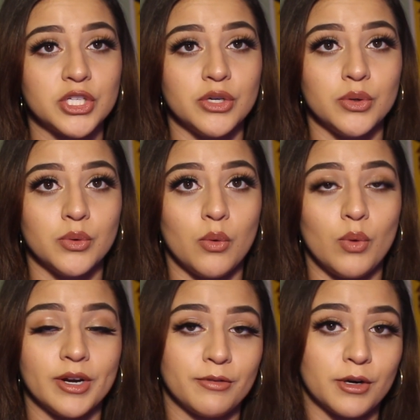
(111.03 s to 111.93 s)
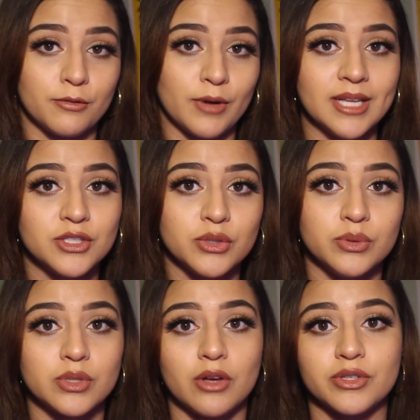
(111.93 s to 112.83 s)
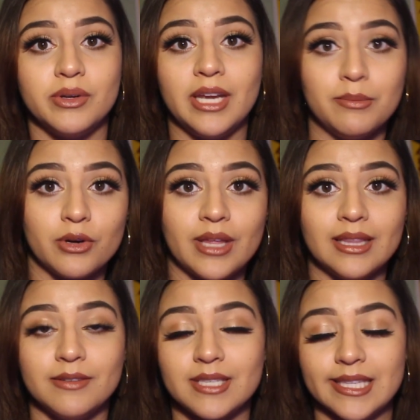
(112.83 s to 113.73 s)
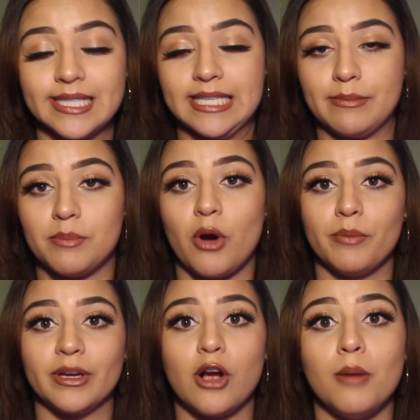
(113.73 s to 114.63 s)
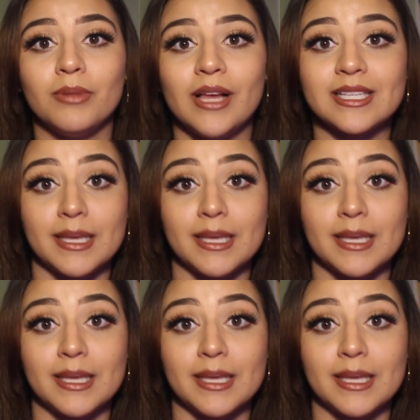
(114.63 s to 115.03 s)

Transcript: to one of her friends who's also a neighbor that lives in the same apartment complex,